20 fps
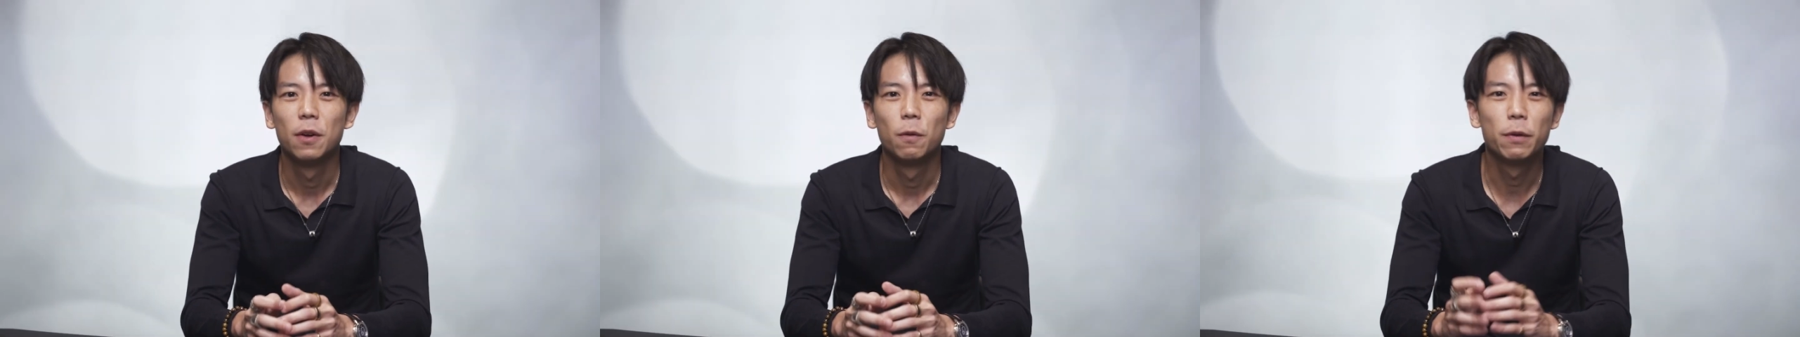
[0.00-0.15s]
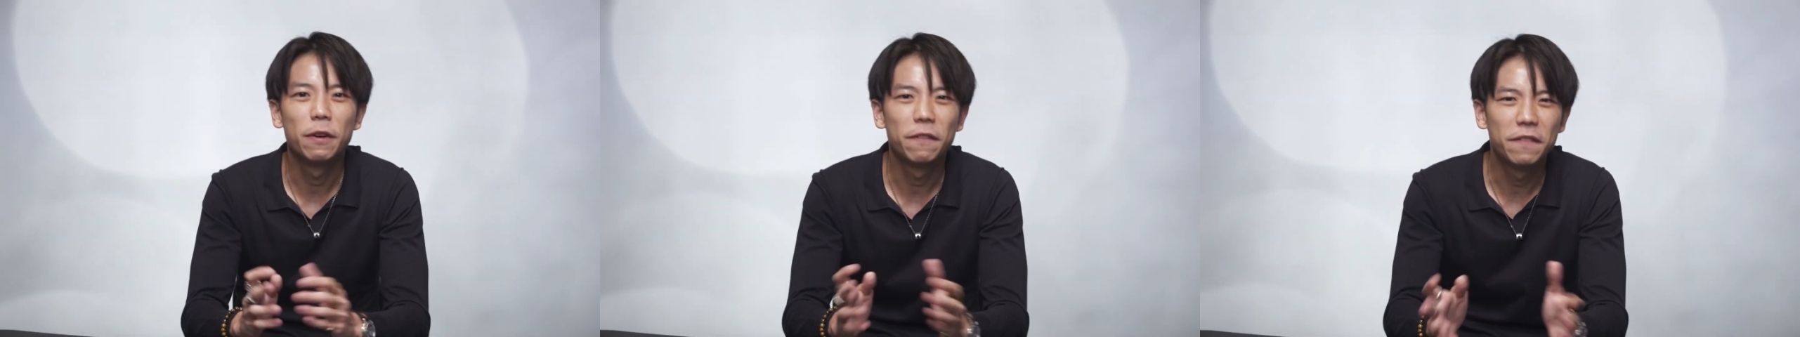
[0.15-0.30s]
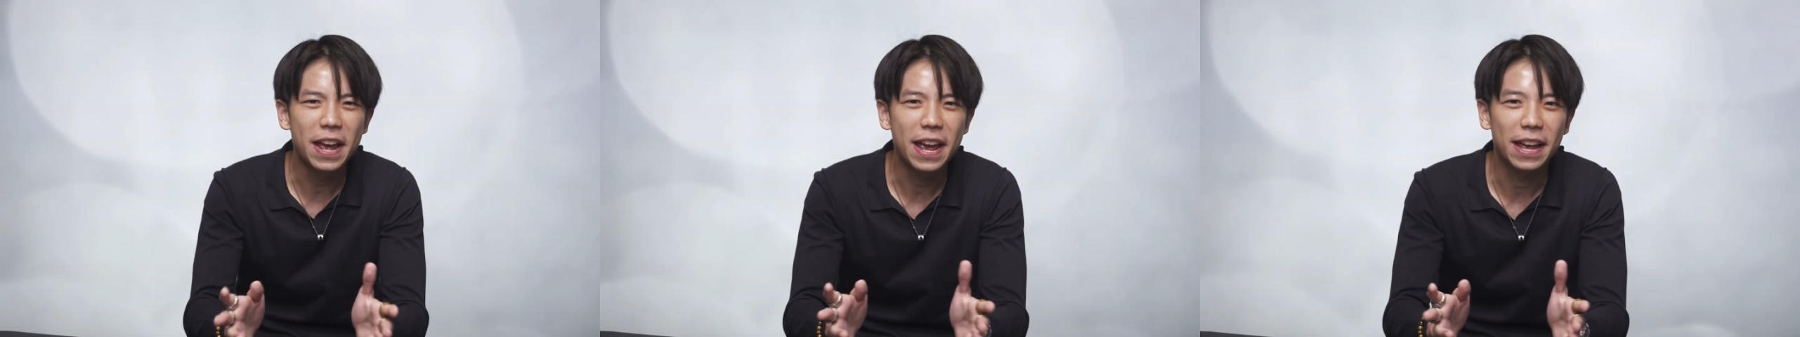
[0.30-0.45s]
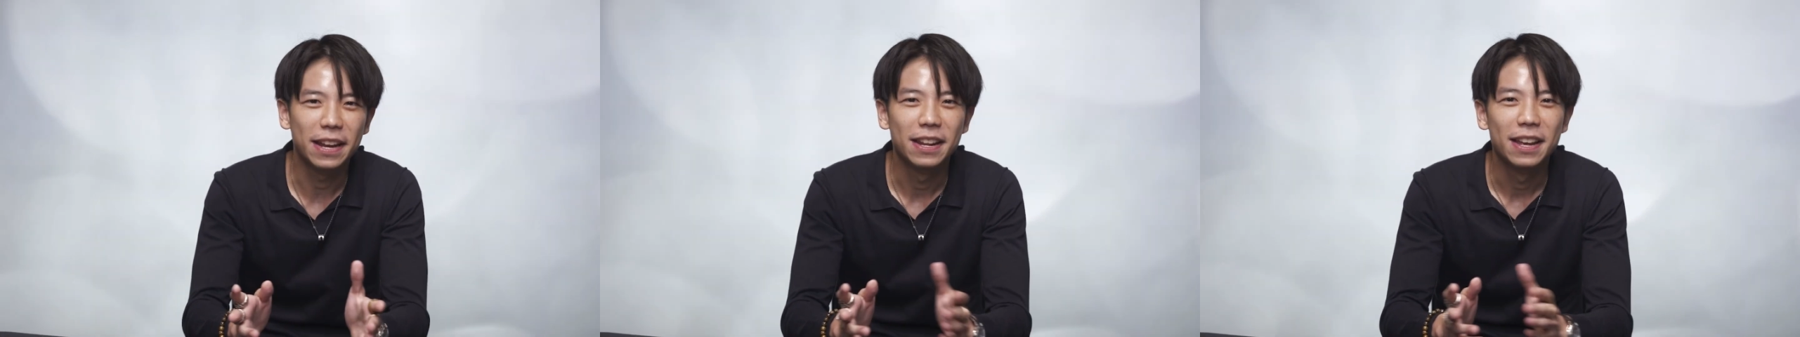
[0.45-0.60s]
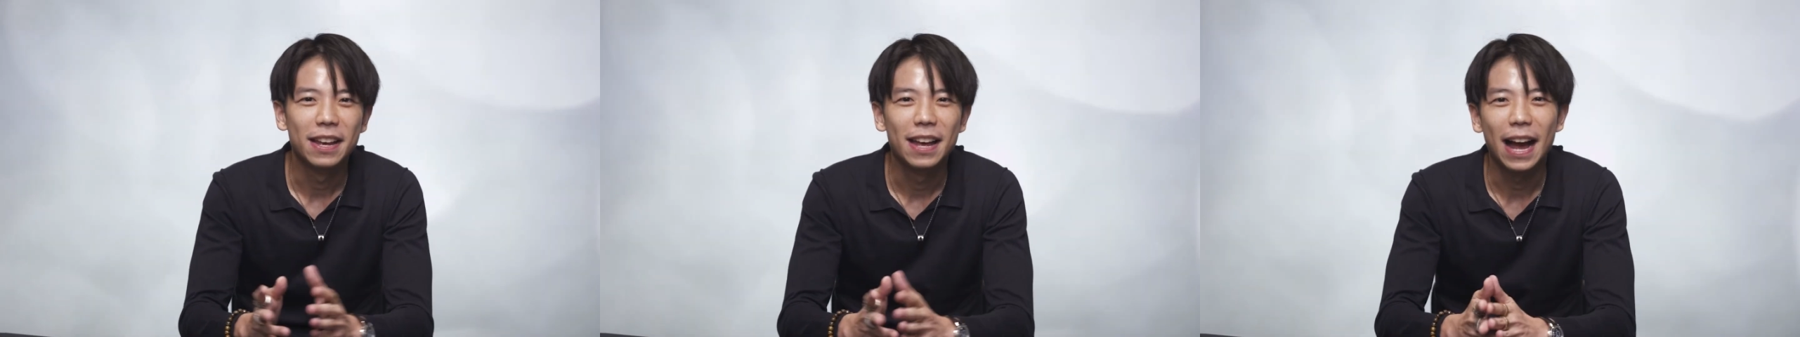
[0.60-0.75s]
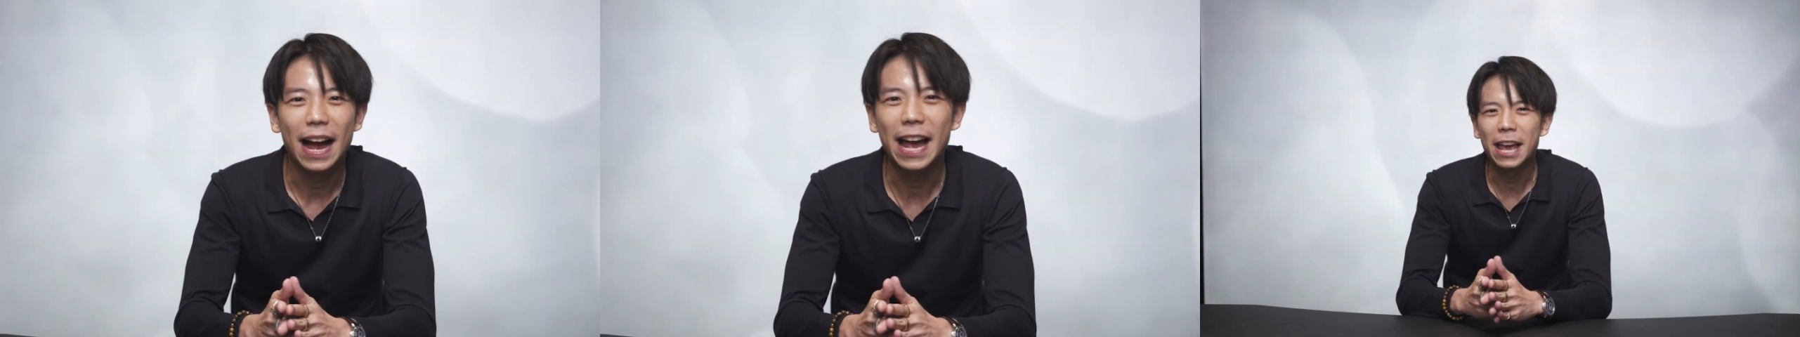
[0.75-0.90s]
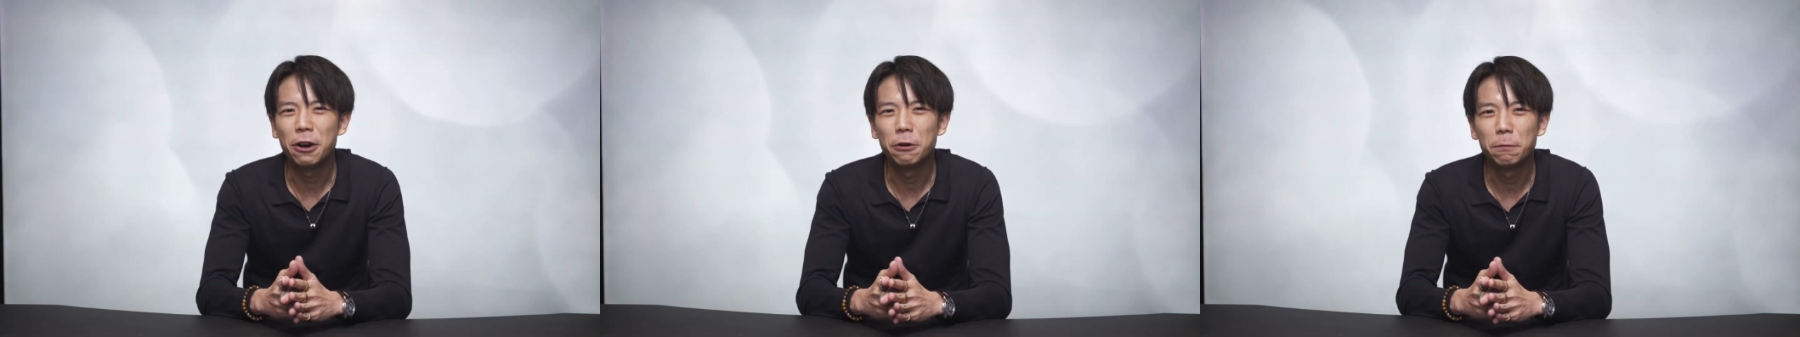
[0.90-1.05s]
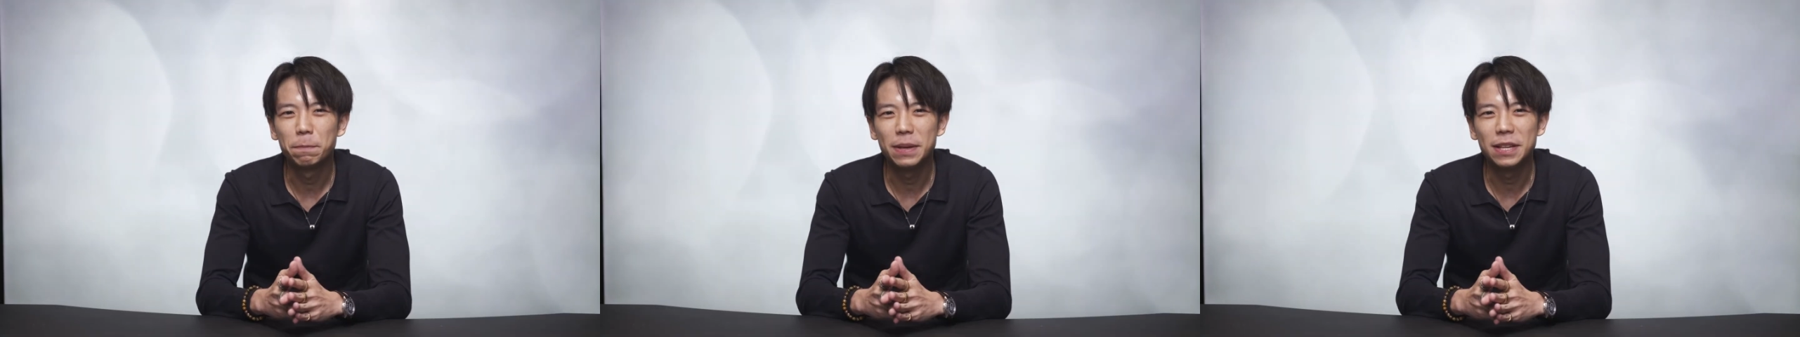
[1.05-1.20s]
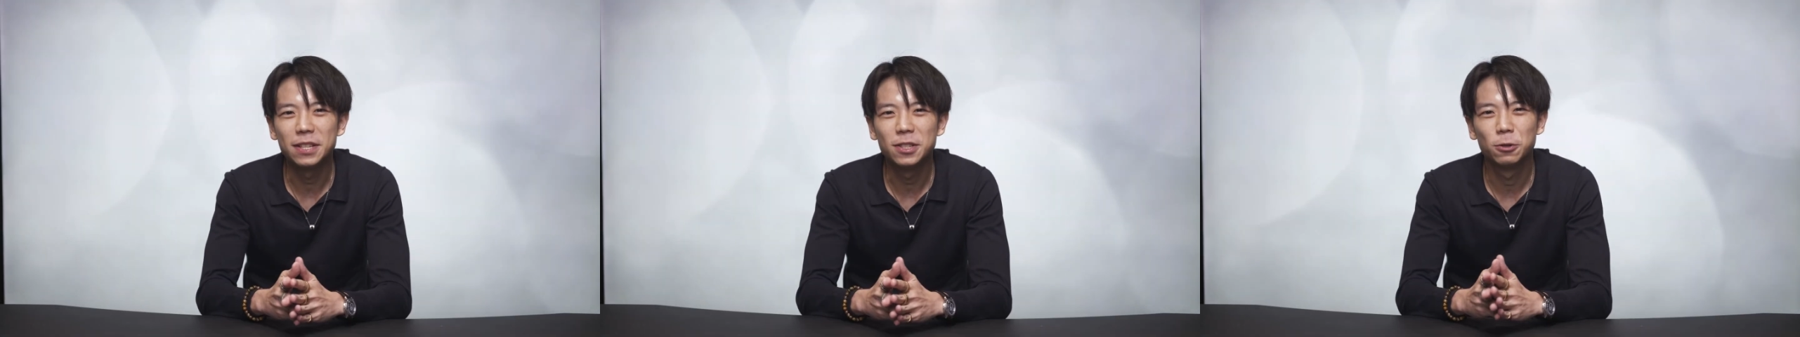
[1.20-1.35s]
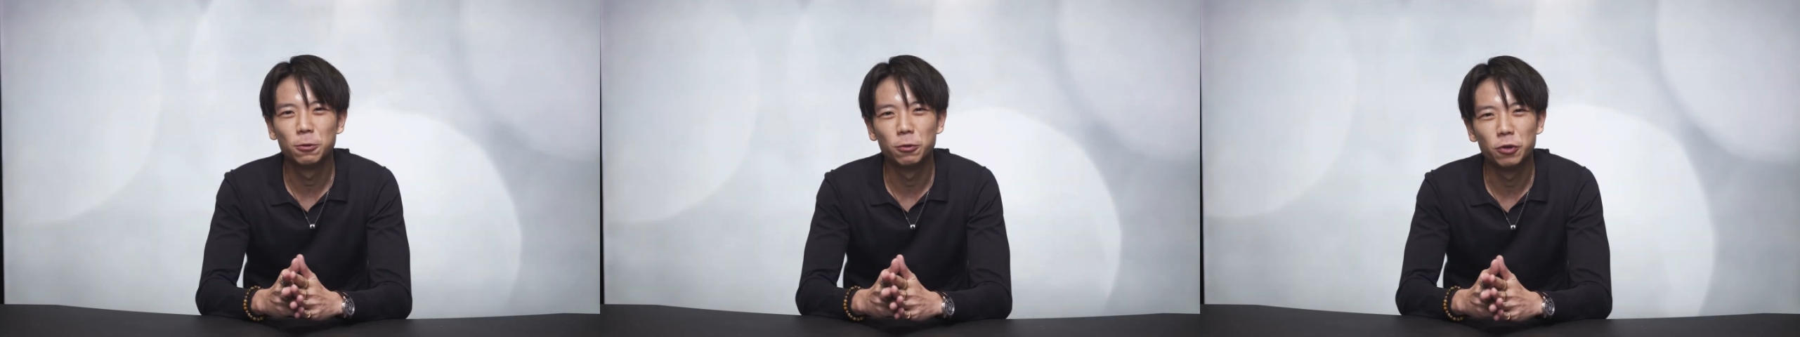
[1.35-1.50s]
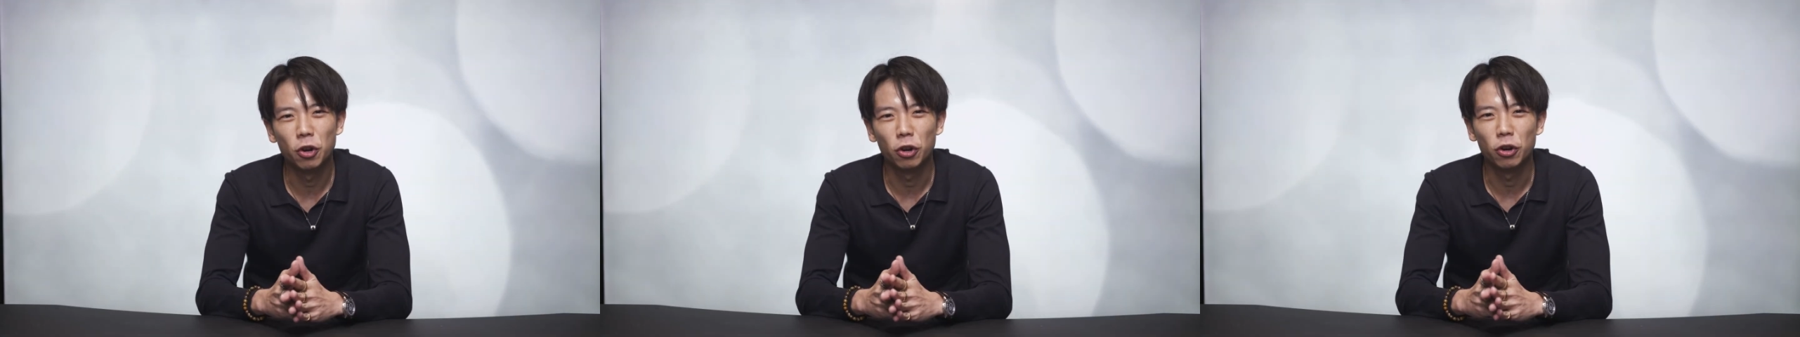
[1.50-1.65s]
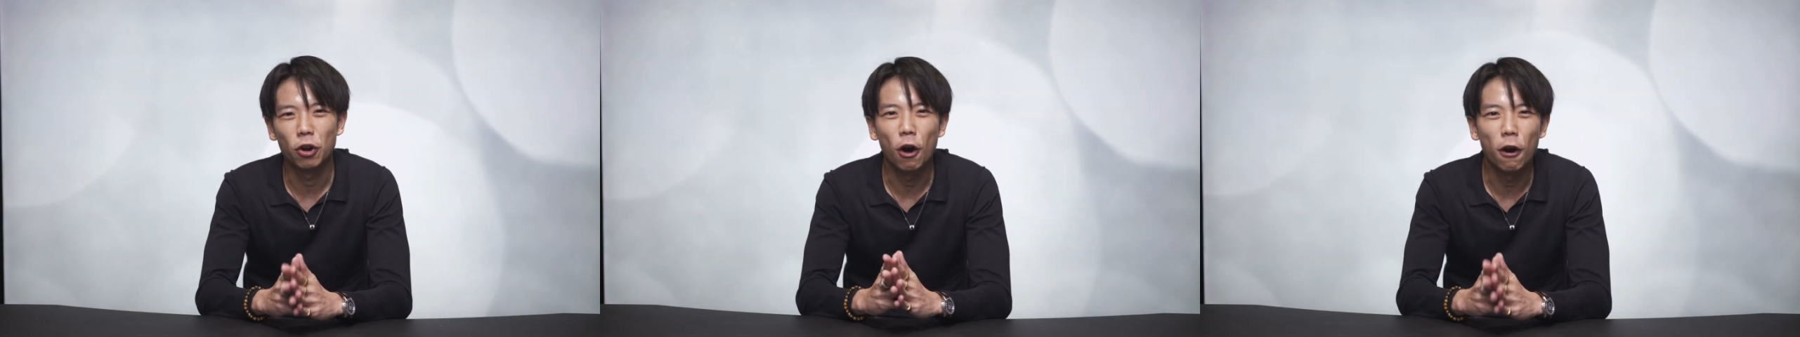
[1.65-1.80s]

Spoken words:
With that, ILPs do not